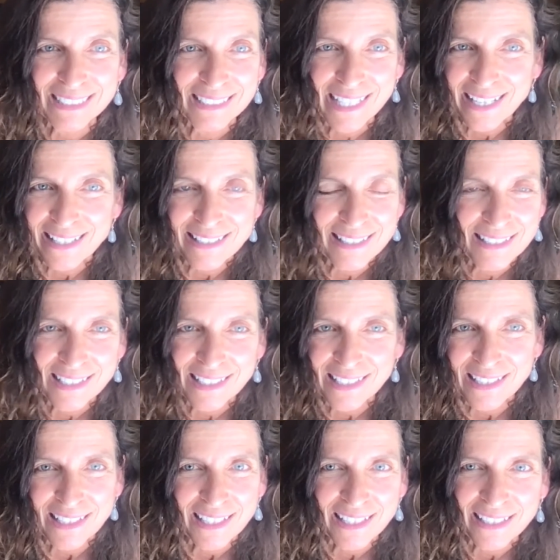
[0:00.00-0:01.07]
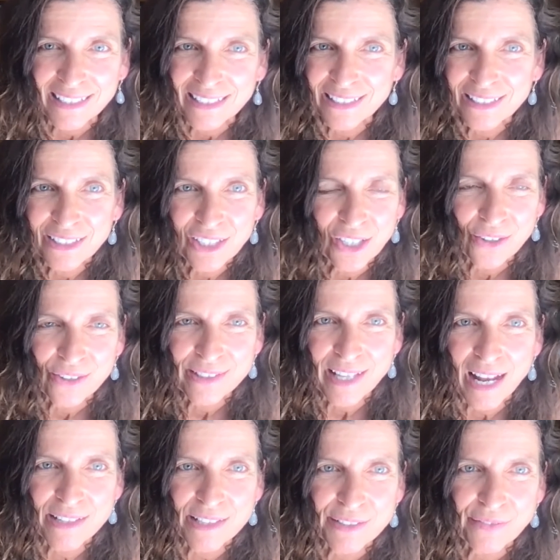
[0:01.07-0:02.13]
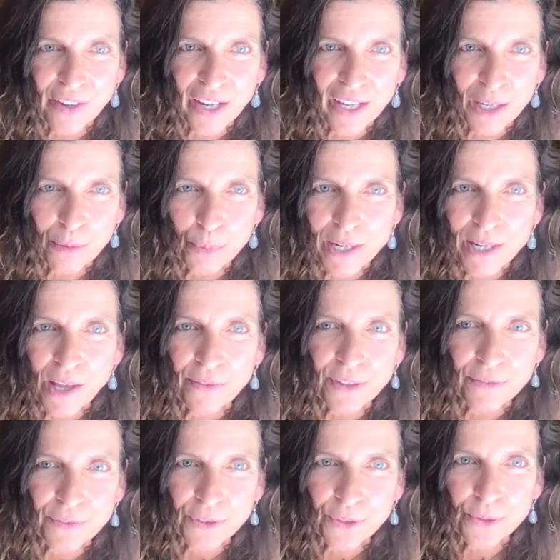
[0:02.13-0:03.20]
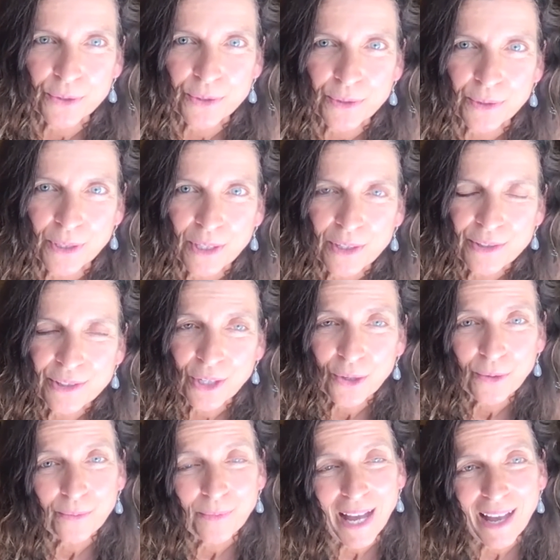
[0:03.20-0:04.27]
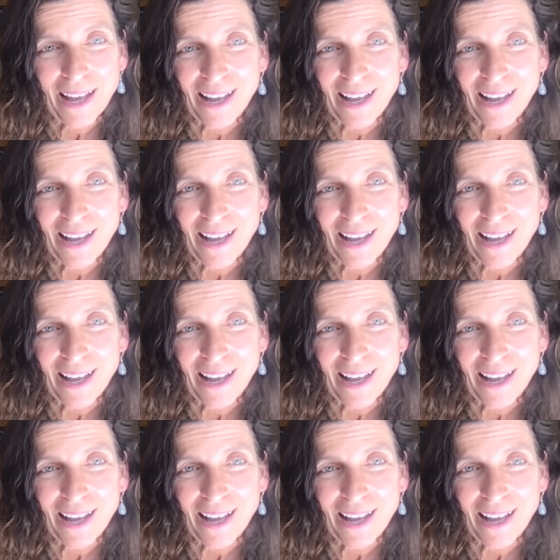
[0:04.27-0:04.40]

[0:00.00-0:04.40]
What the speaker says: tasty, satisfying, brain healthy foods. So,